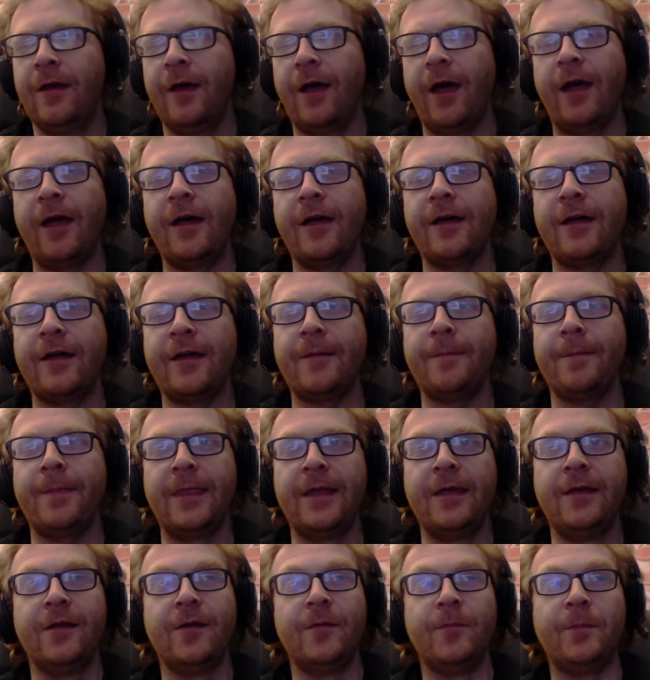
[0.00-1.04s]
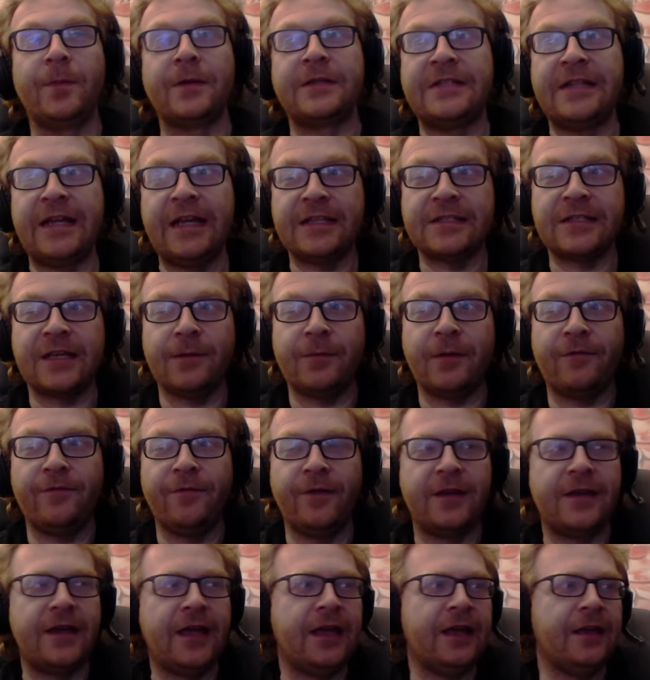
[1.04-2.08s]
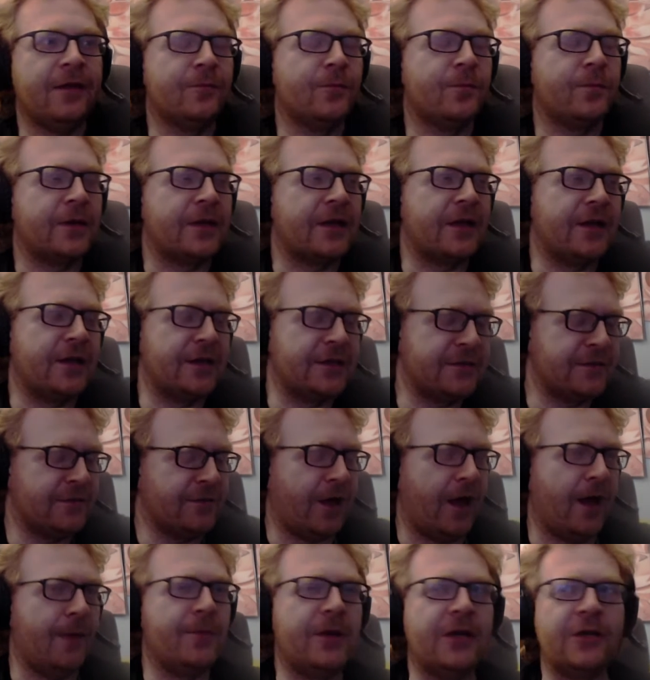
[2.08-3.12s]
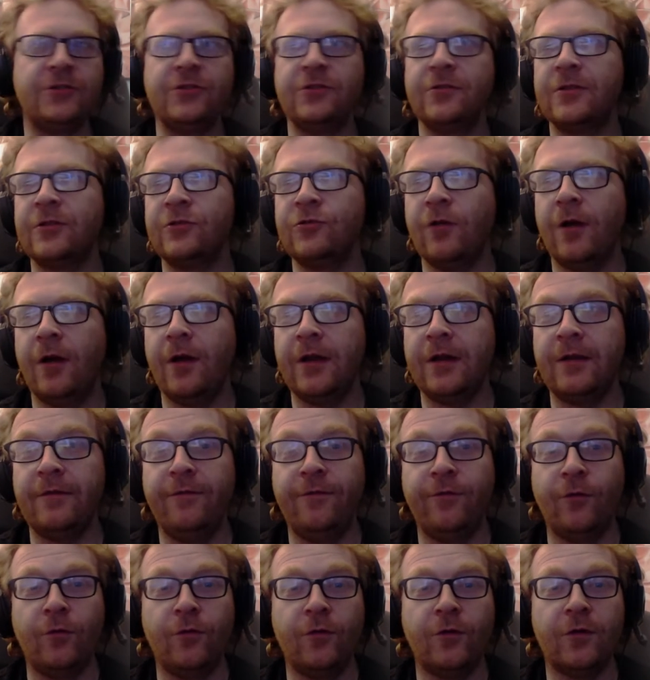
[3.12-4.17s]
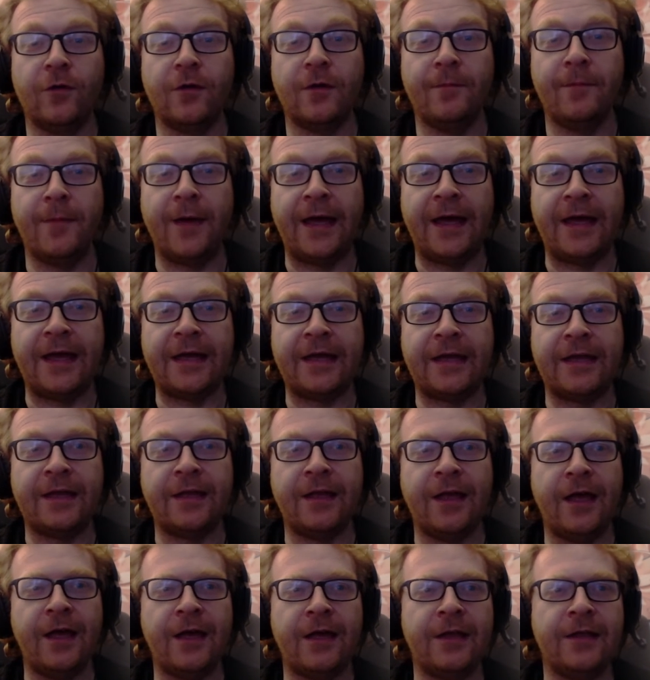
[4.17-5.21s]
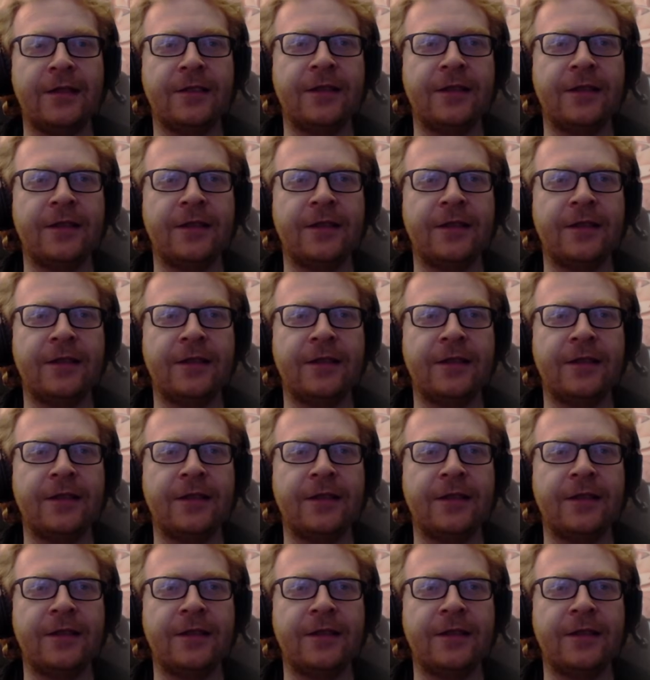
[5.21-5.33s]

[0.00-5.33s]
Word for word: Um, but today is going to be a fun day because I'm going to do the drawing for my uh,